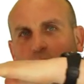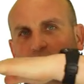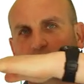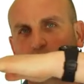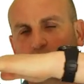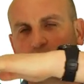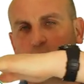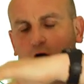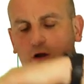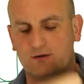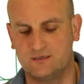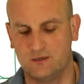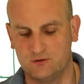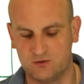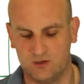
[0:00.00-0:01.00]
which was a
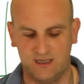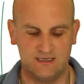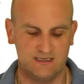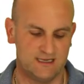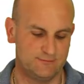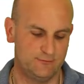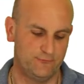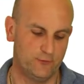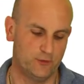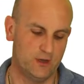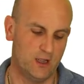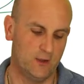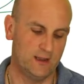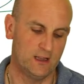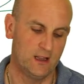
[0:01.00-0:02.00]
horizontal line test, before
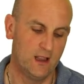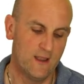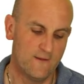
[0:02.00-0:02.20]
knowing